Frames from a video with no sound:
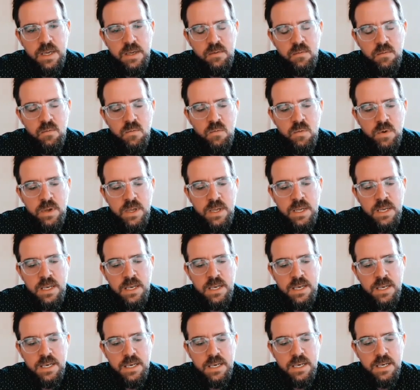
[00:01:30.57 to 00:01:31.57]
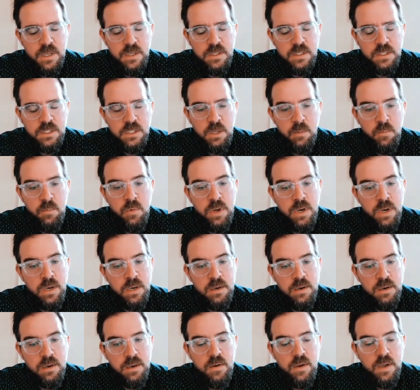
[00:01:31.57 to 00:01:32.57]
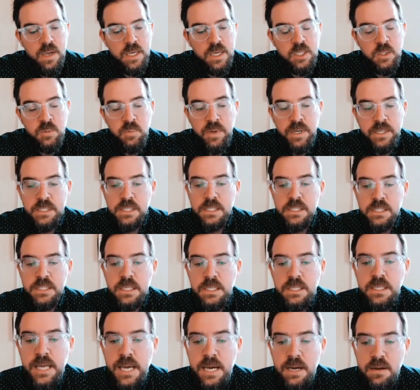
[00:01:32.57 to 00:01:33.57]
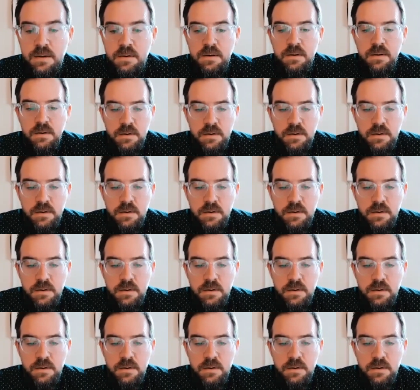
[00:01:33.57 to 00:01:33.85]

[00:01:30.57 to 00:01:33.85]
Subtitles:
when someone expresses a doubt,